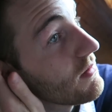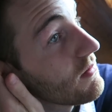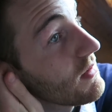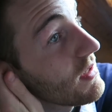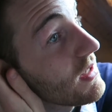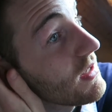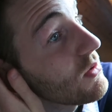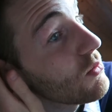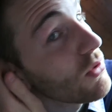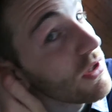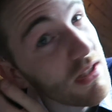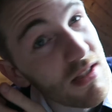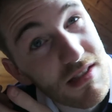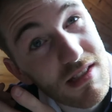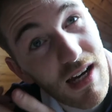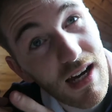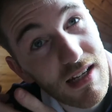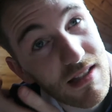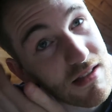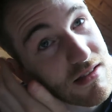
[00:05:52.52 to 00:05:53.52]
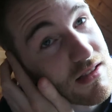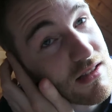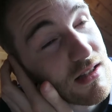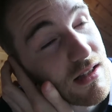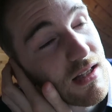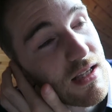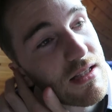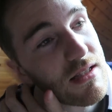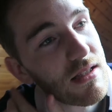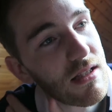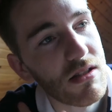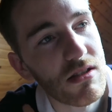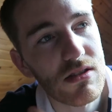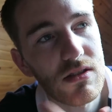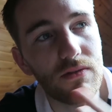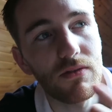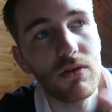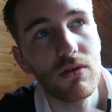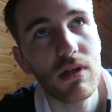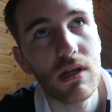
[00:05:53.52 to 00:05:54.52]
he wanted to add it to the list, and there's
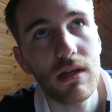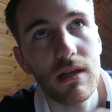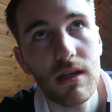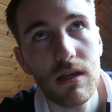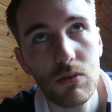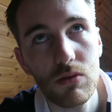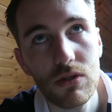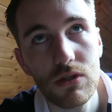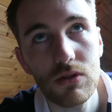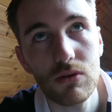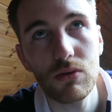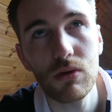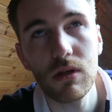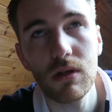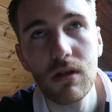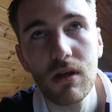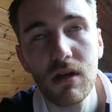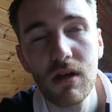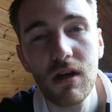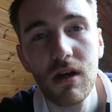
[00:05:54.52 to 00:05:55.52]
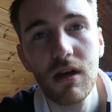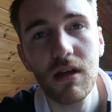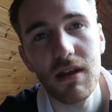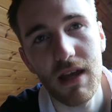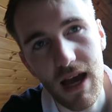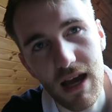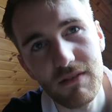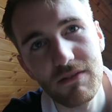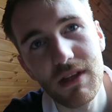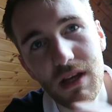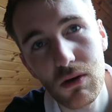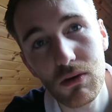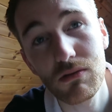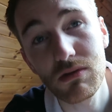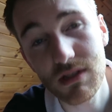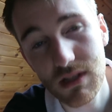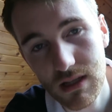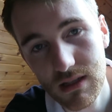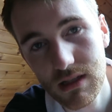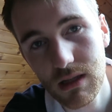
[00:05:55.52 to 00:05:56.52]
a few that he was doing that I've now
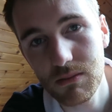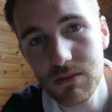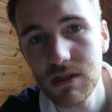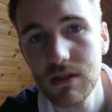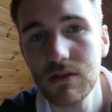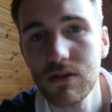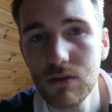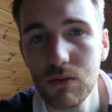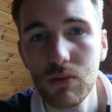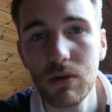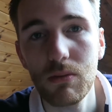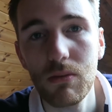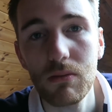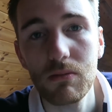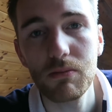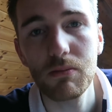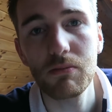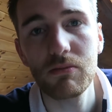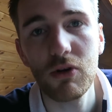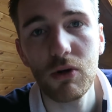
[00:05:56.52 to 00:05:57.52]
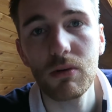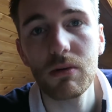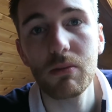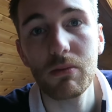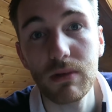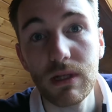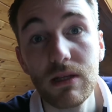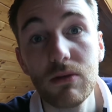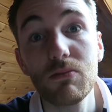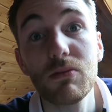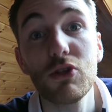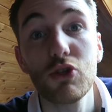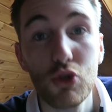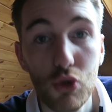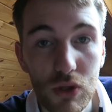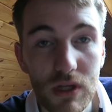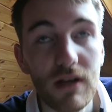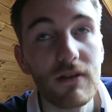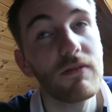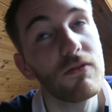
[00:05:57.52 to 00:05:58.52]
signed up to, so we probably be
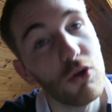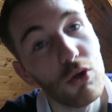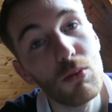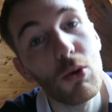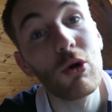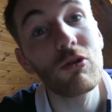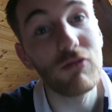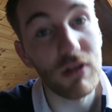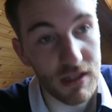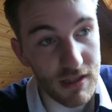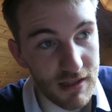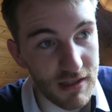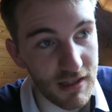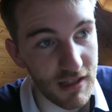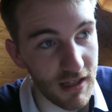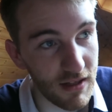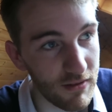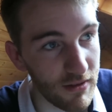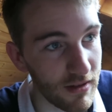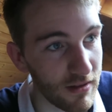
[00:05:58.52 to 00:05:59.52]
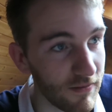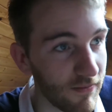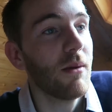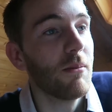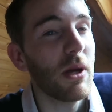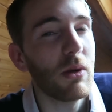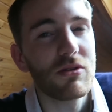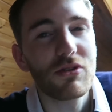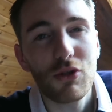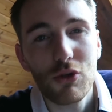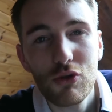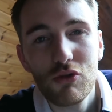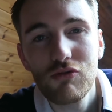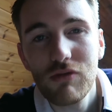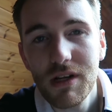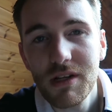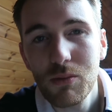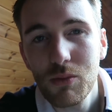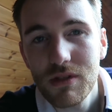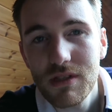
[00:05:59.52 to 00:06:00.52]
doing a few more runs together. But it was good
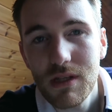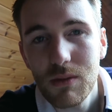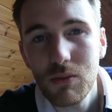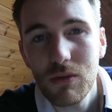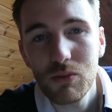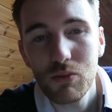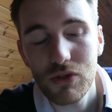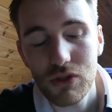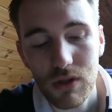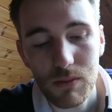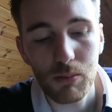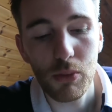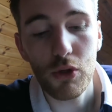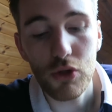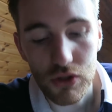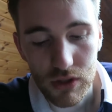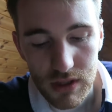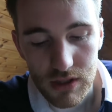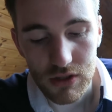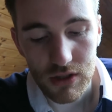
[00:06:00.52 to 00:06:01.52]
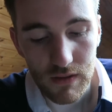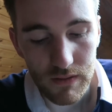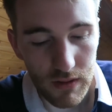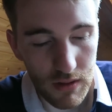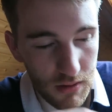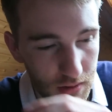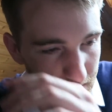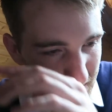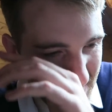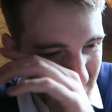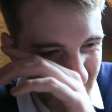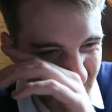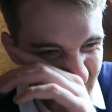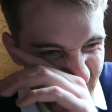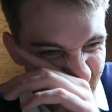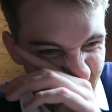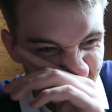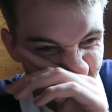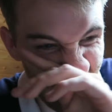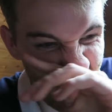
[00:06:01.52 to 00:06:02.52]
running with someone. We sort of pushed each other,
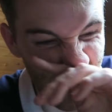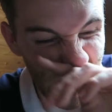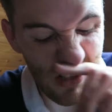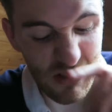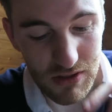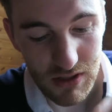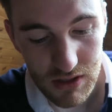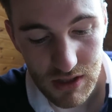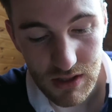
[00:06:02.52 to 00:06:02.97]
cheered